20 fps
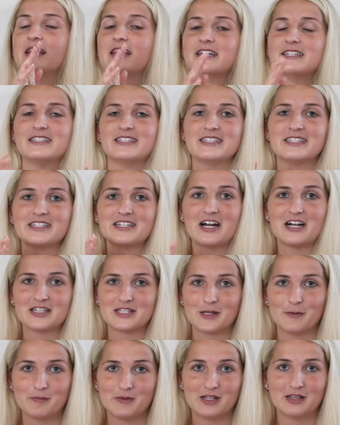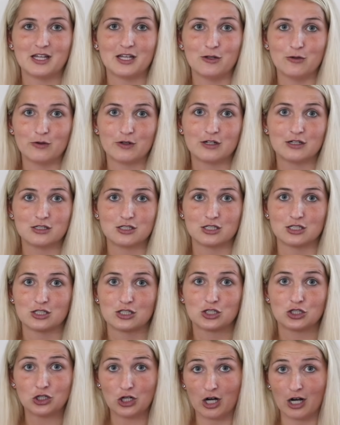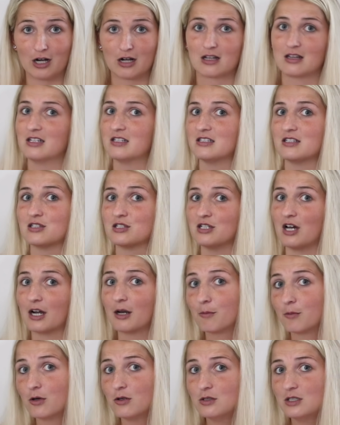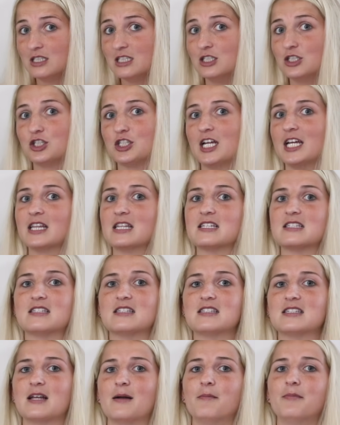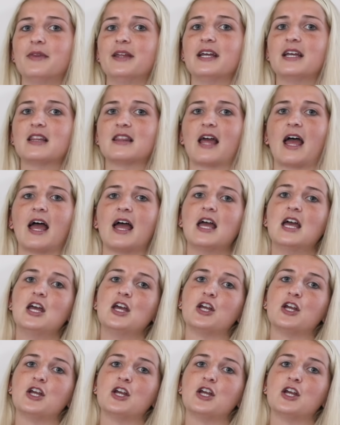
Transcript: This is not something that you can just chug. This is not a protein shake. This is something that